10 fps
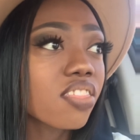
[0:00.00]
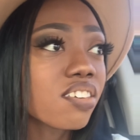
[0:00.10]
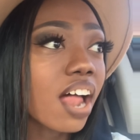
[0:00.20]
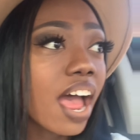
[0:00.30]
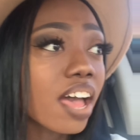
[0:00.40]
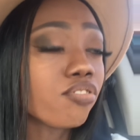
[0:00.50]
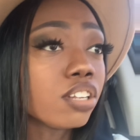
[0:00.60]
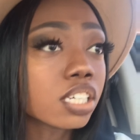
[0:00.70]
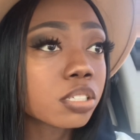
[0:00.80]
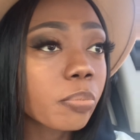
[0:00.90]
that I have
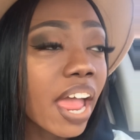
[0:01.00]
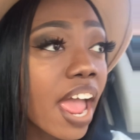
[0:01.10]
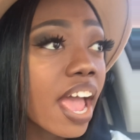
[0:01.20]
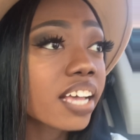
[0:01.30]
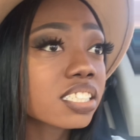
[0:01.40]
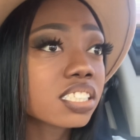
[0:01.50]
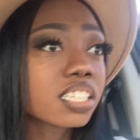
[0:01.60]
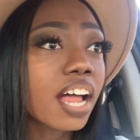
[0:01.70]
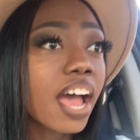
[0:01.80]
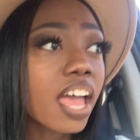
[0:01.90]
looked past,
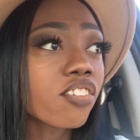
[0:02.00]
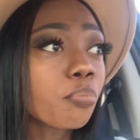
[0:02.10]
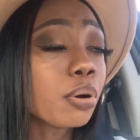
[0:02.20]
that I have